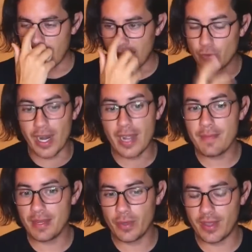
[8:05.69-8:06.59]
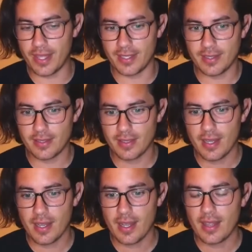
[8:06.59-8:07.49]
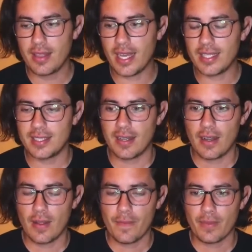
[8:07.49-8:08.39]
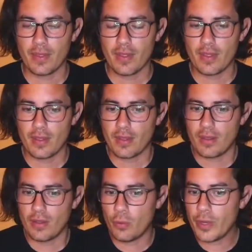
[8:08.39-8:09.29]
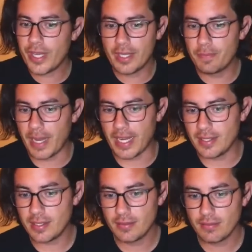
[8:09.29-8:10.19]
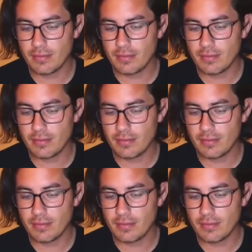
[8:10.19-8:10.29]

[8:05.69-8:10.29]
And what I mean with this, that we can paint,